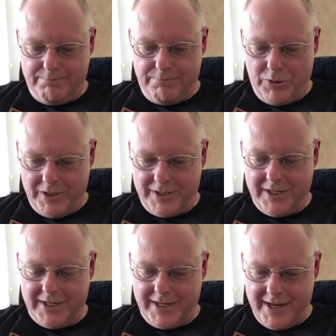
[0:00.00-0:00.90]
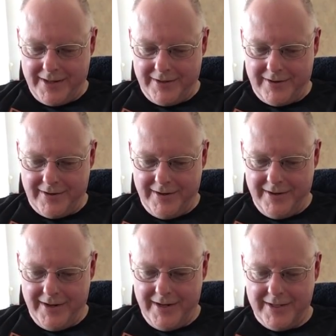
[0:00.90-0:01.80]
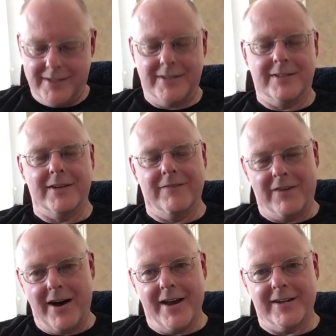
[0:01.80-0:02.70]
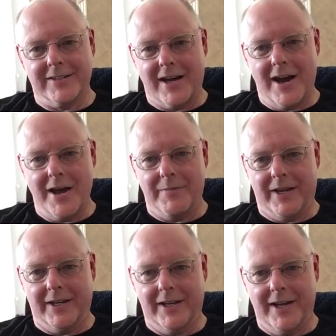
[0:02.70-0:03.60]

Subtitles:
put together divine timing